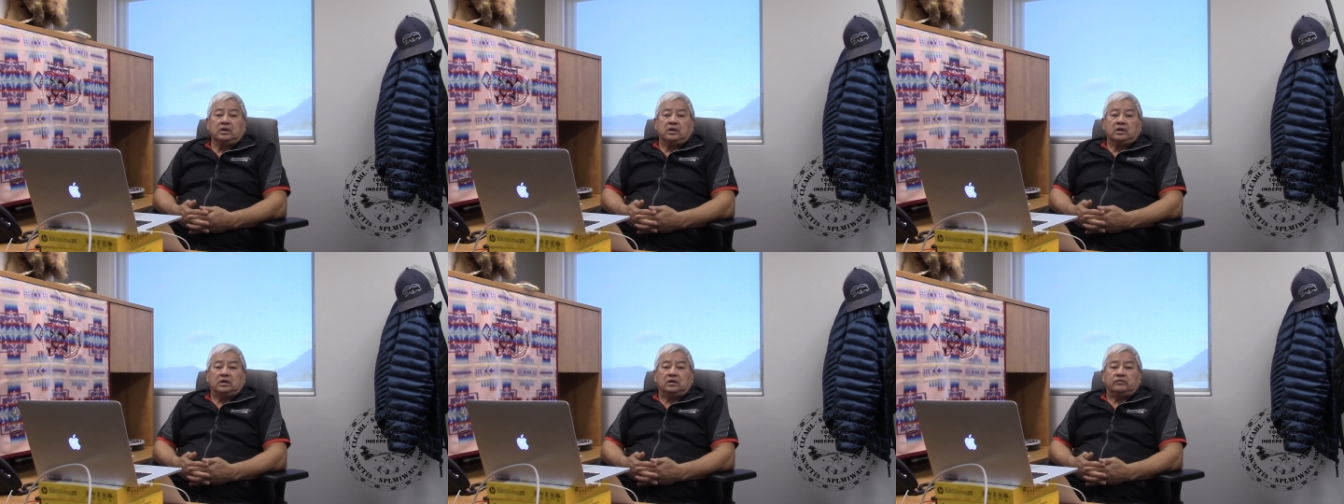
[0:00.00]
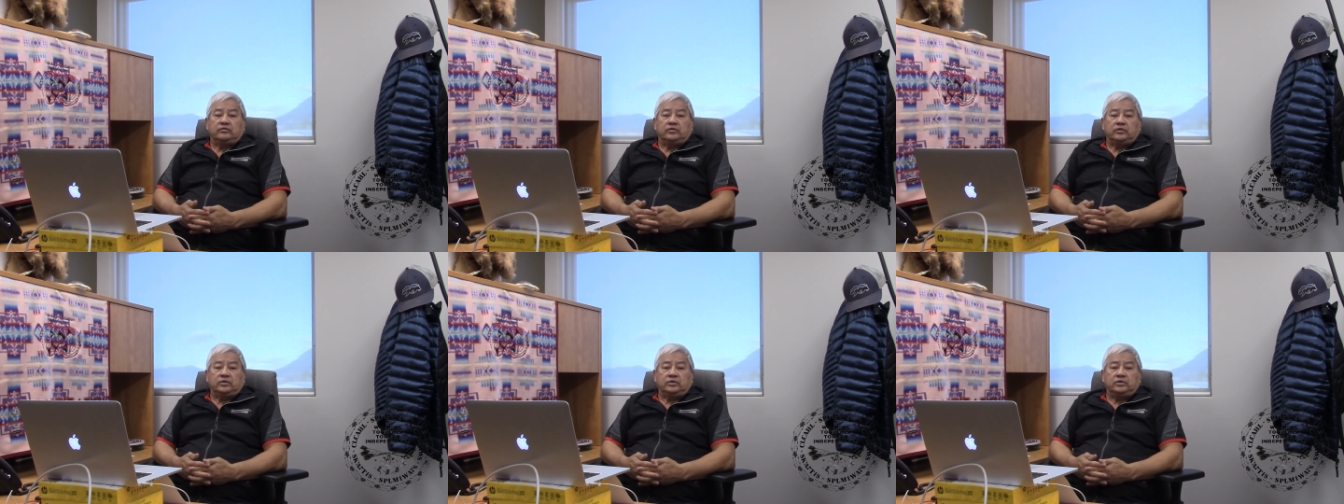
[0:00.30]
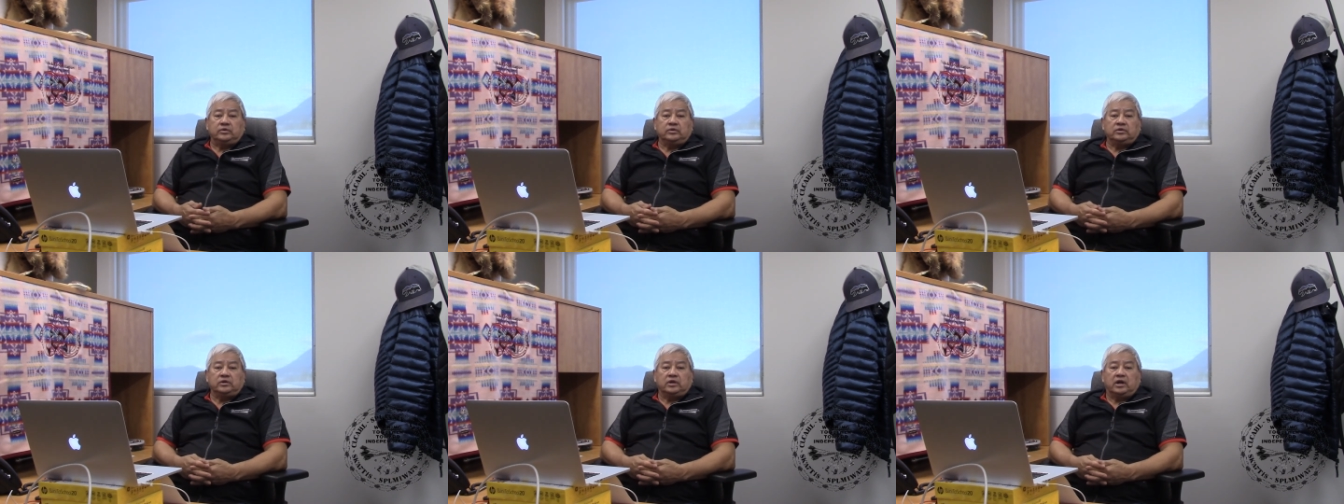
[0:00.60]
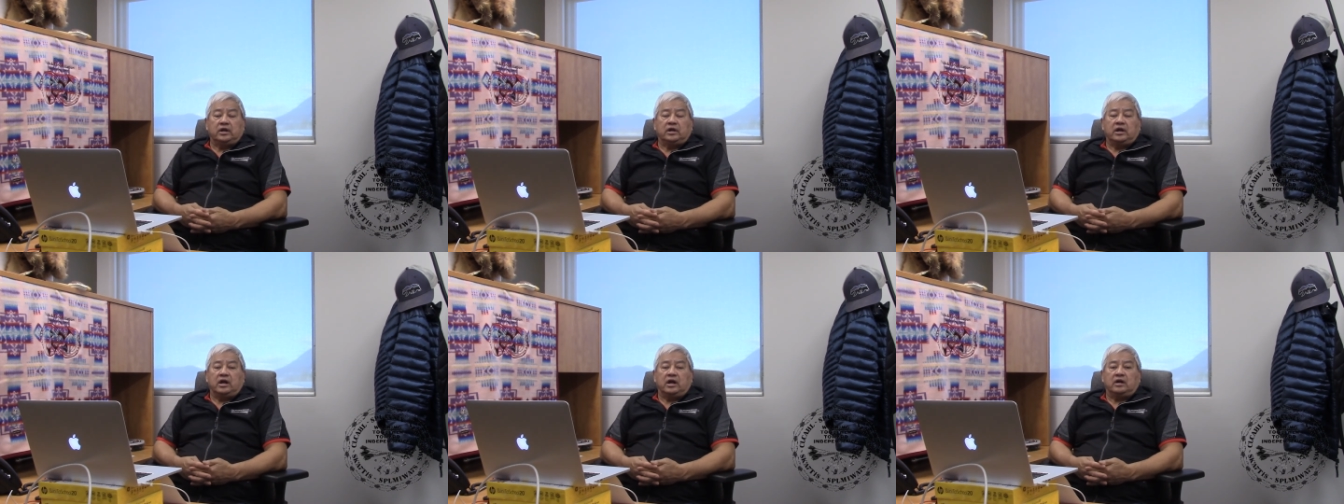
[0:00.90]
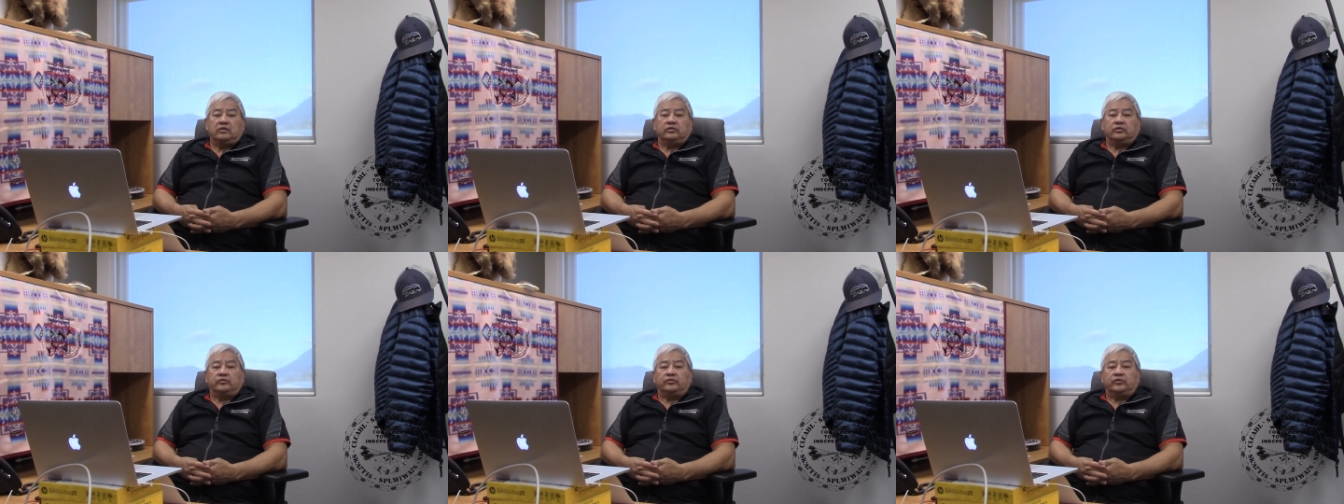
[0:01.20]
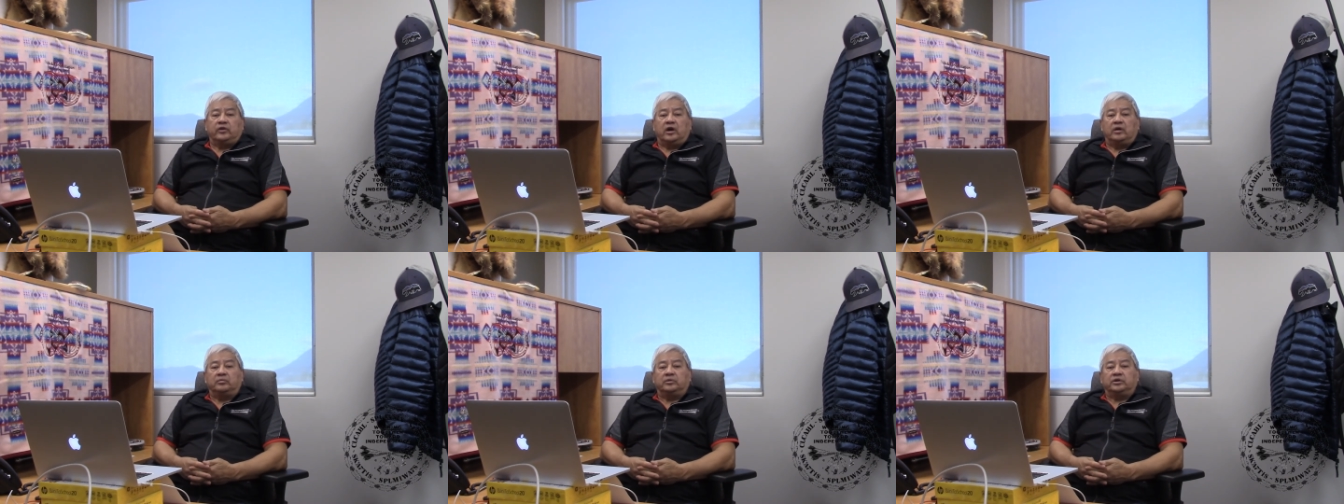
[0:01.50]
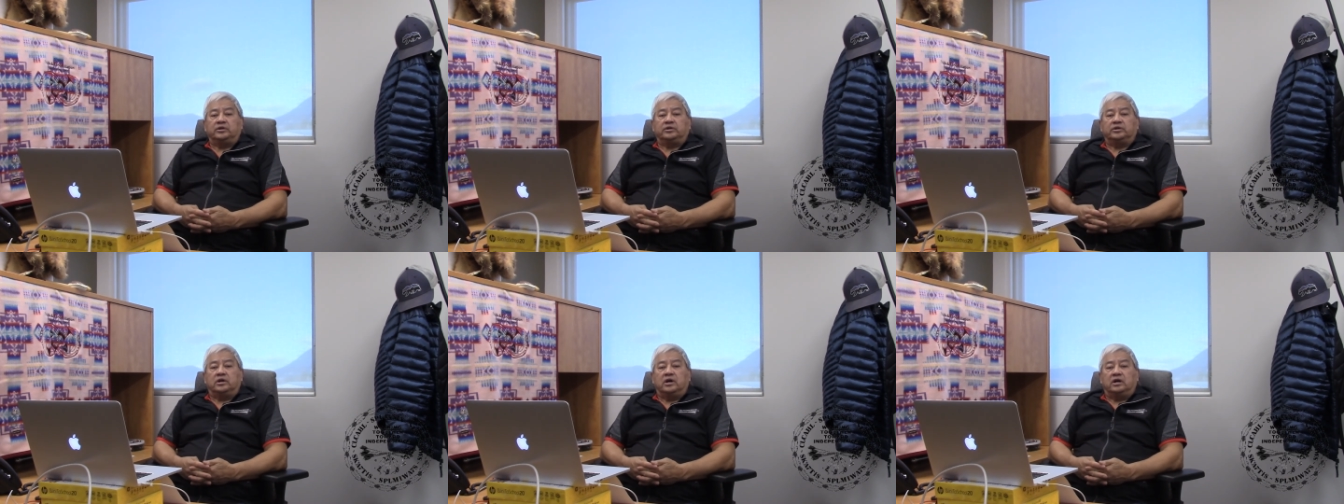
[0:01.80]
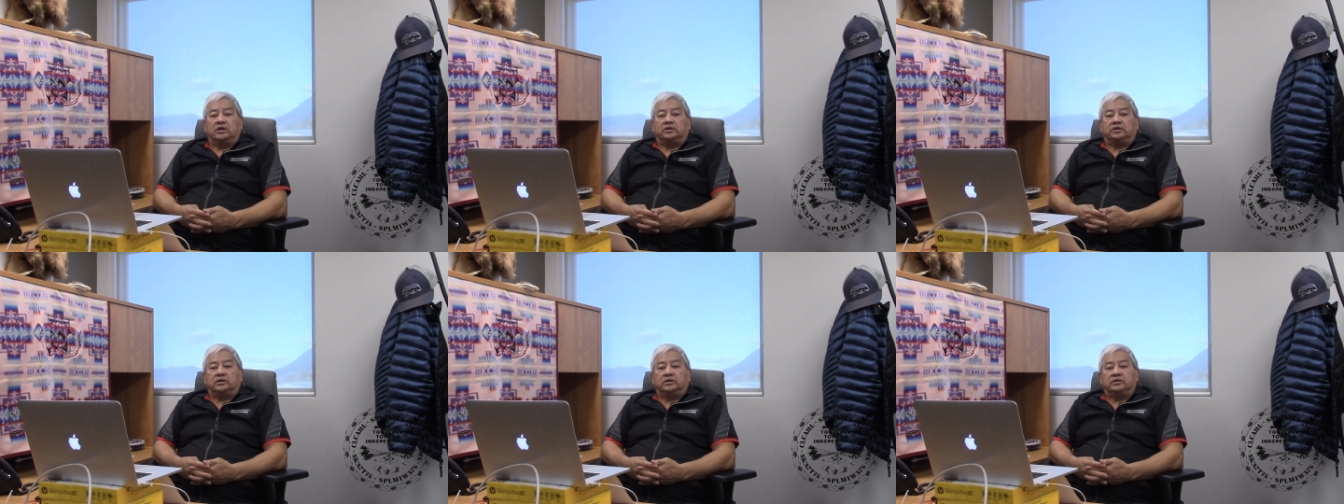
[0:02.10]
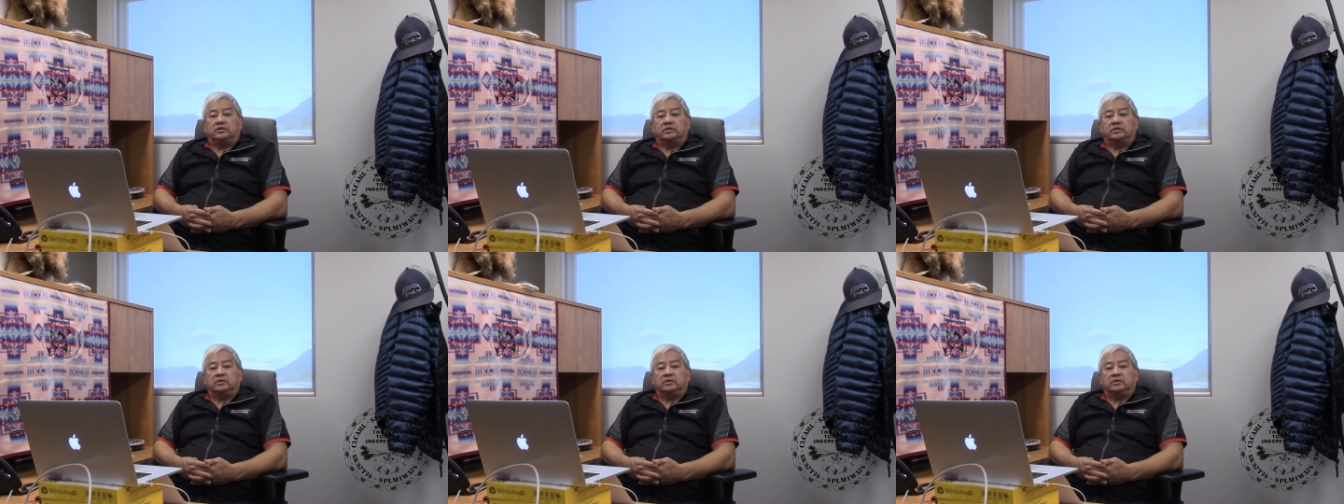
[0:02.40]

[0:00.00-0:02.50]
If you do not have a family doctor,